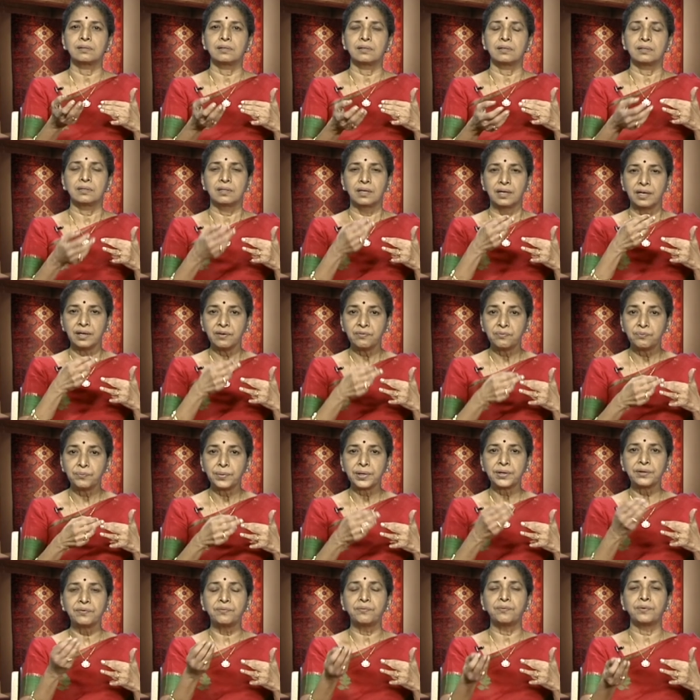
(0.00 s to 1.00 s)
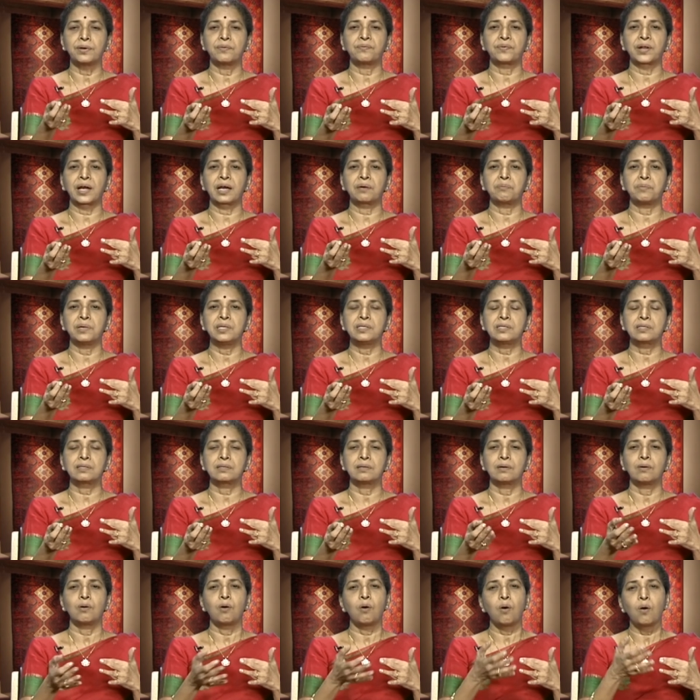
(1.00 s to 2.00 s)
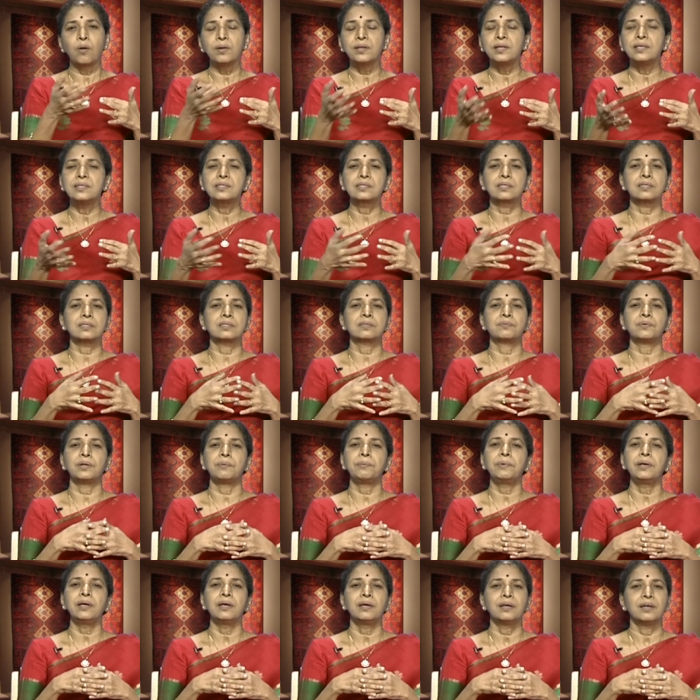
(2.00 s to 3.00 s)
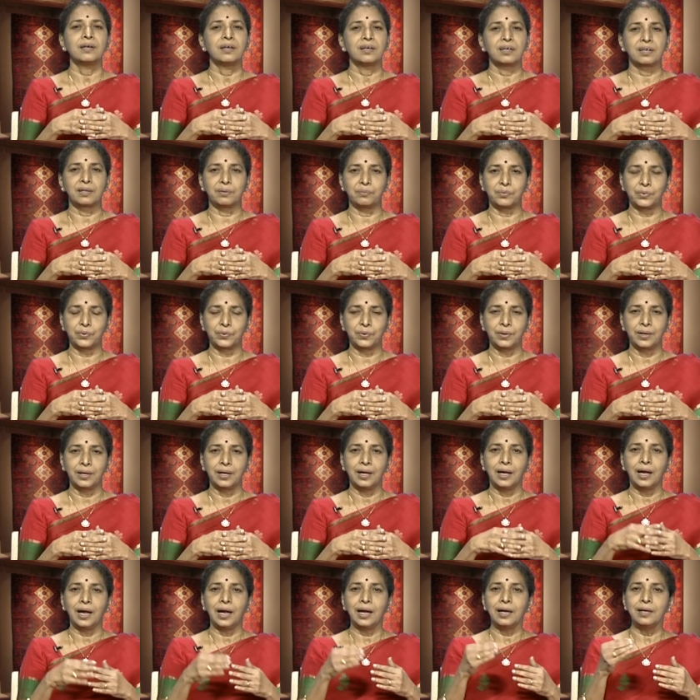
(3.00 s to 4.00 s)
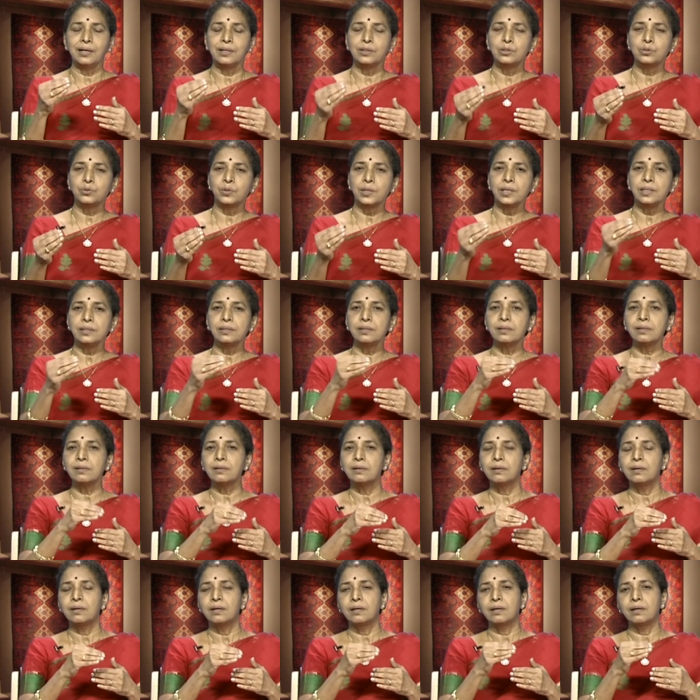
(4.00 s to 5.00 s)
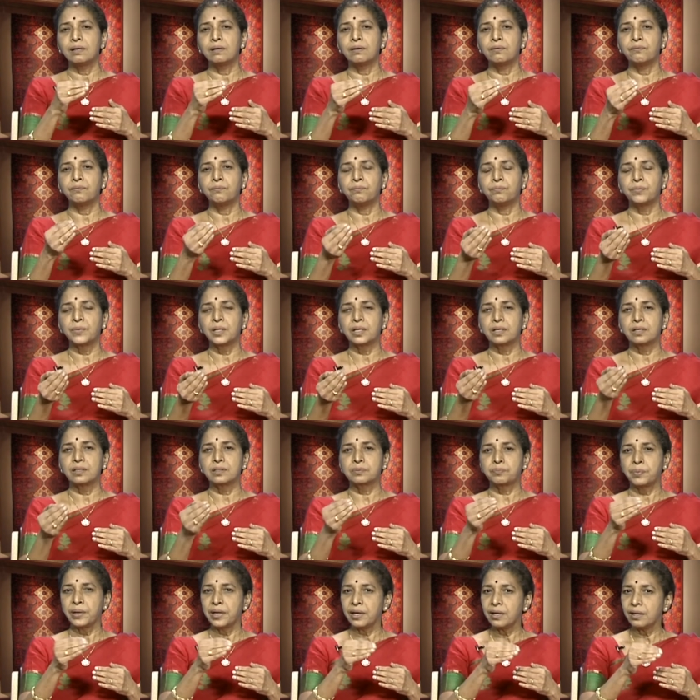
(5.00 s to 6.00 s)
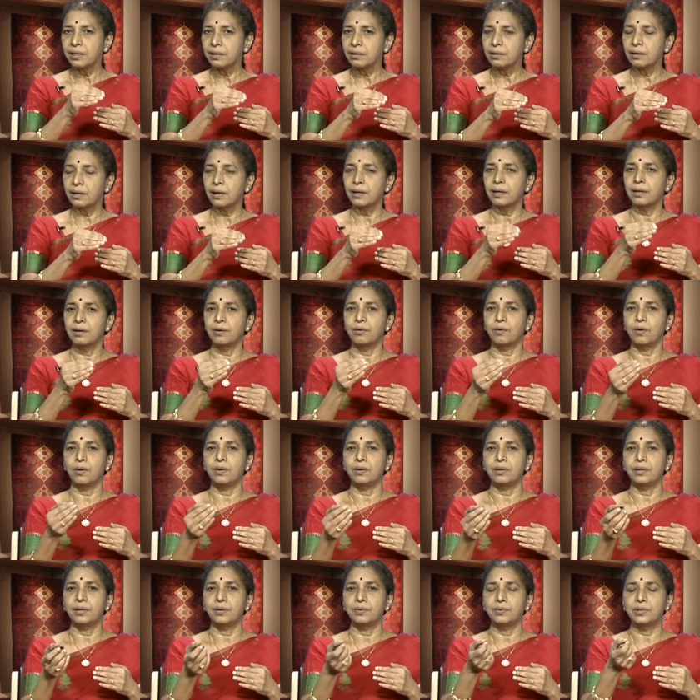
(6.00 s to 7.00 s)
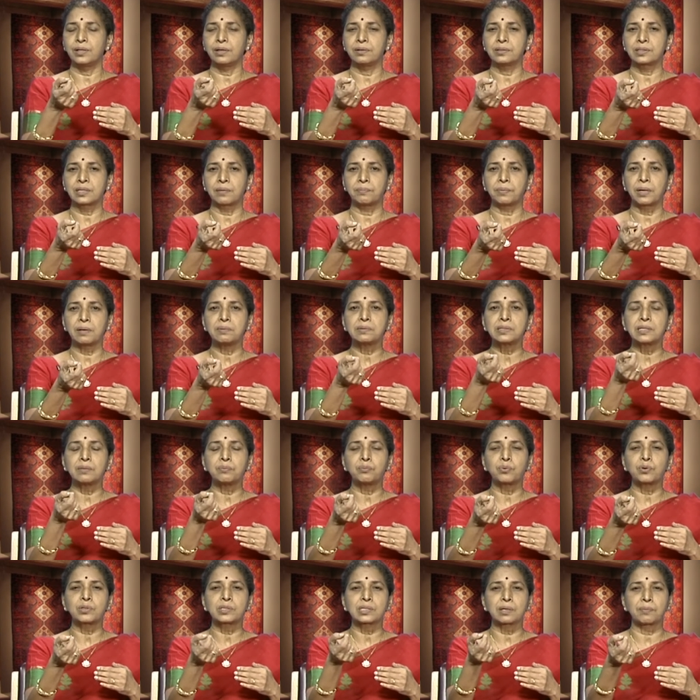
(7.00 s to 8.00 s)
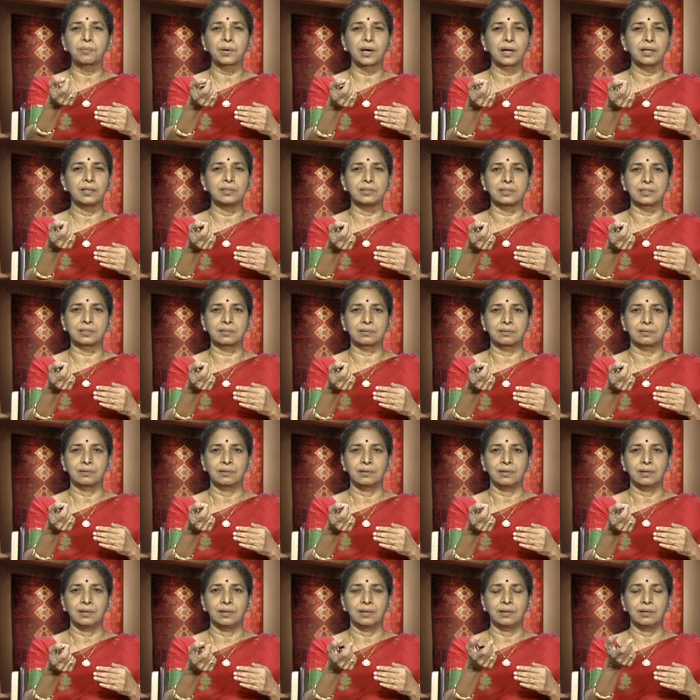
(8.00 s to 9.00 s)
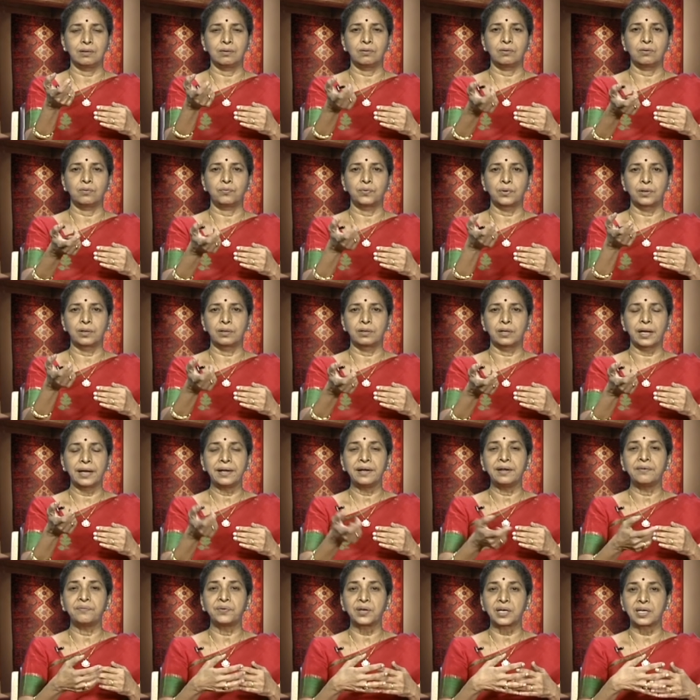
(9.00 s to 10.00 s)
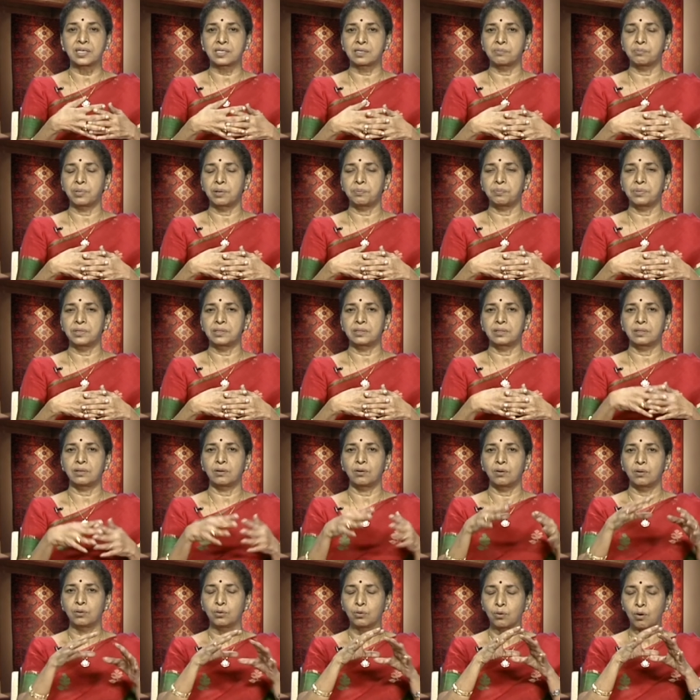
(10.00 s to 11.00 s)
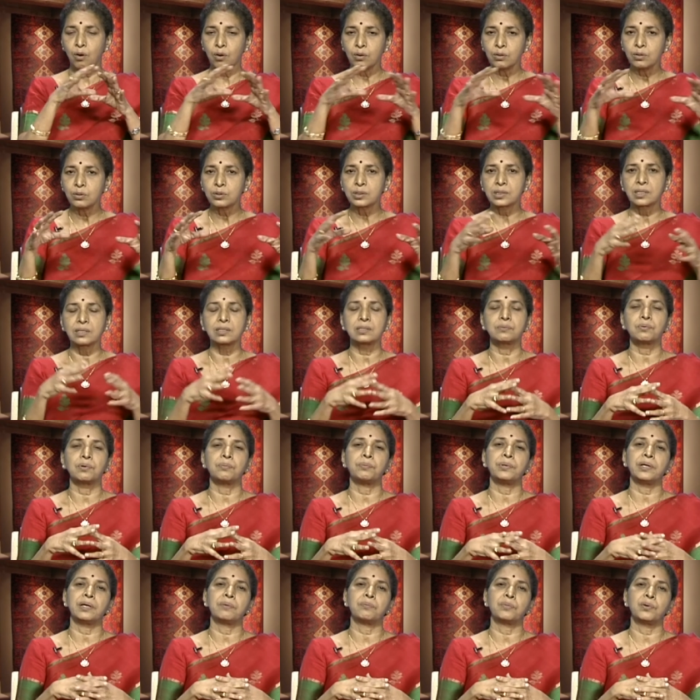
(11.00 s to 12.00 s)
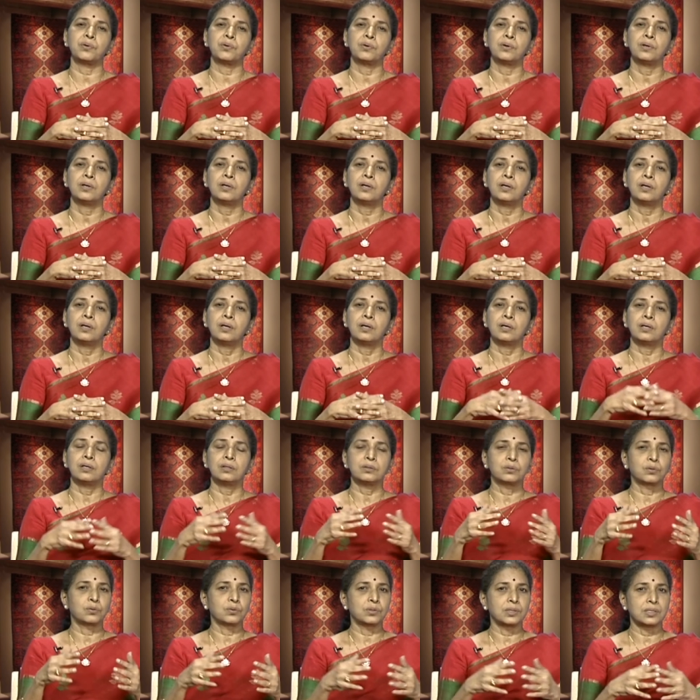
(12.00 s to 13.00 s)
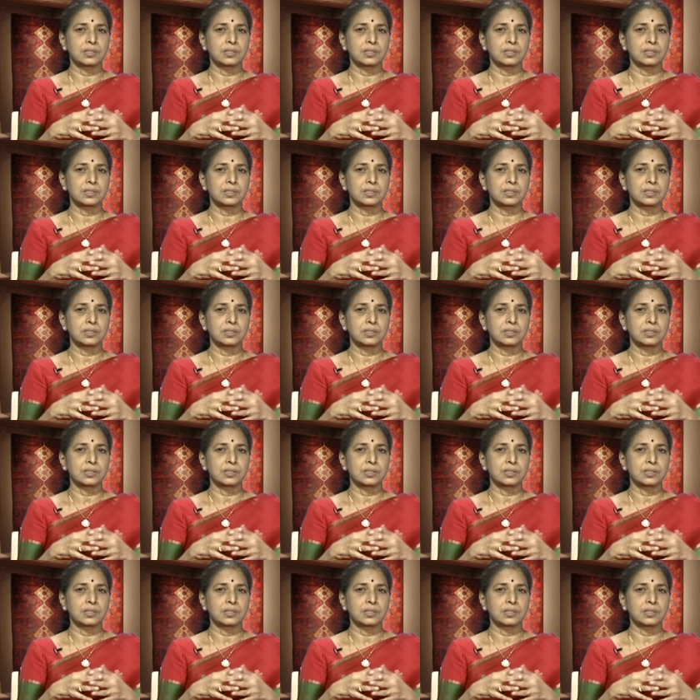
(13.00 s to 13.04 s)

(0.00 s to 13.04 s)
the leaf uh, fragments all these things will be removed. And during the um, uh, spinning and all you know they sometimes they put some colors you know for identification purpose and all though all those things will be removed uh, through this